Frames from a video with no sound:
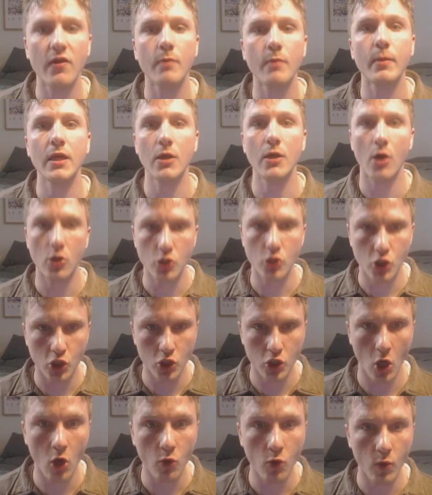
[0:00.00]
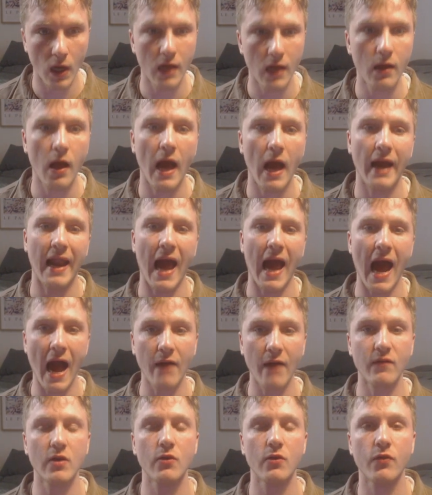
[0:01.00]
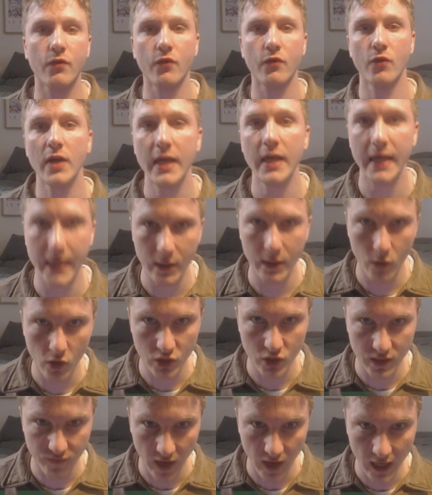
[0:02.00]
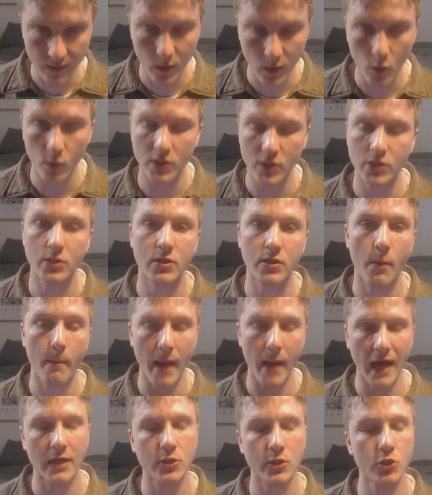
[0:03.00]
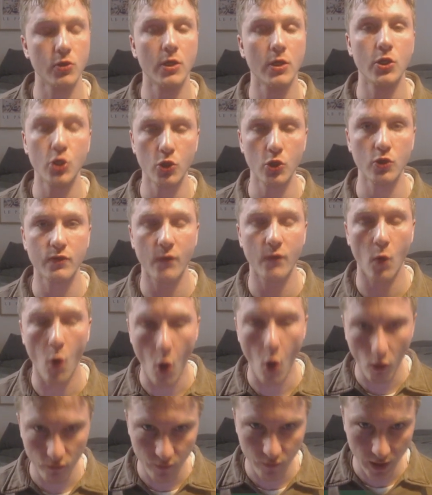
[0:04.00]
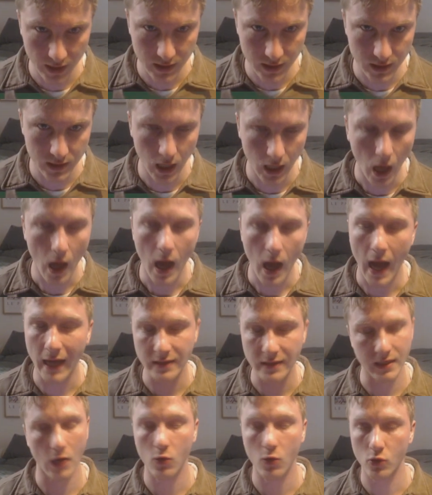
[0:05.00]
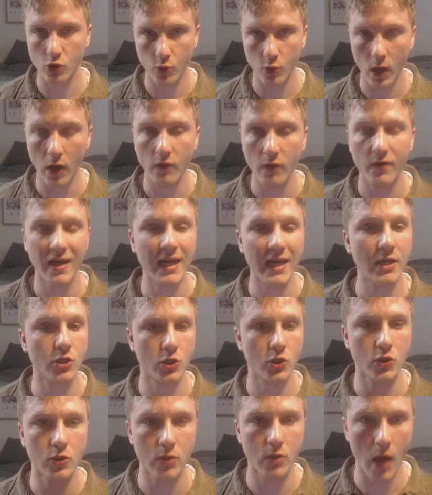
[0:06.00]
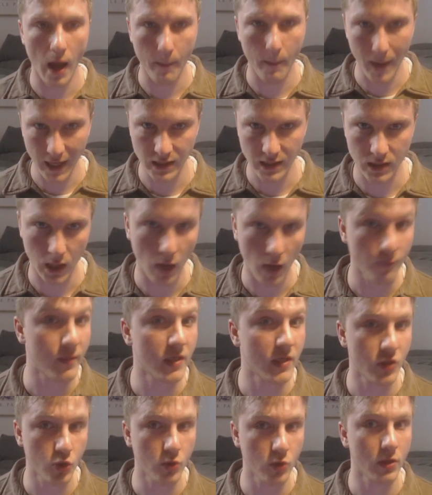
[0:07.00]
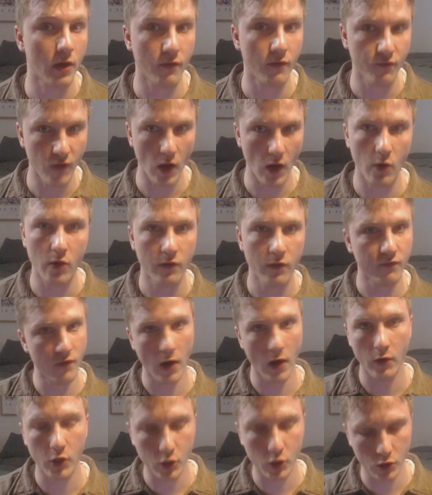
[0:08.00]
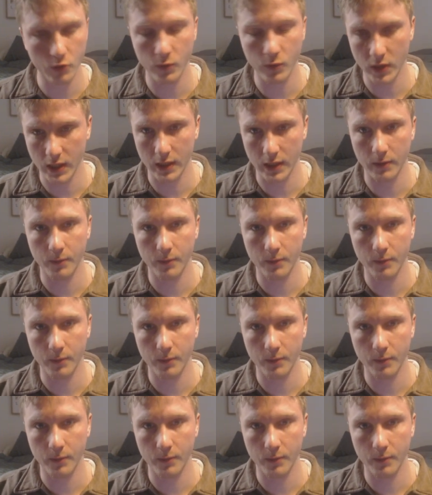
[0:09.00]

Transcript: me so well, and having 3 heroes available, which is the max you can use for offense at Town Hall 12, is just amazing. I've been doing very good with it.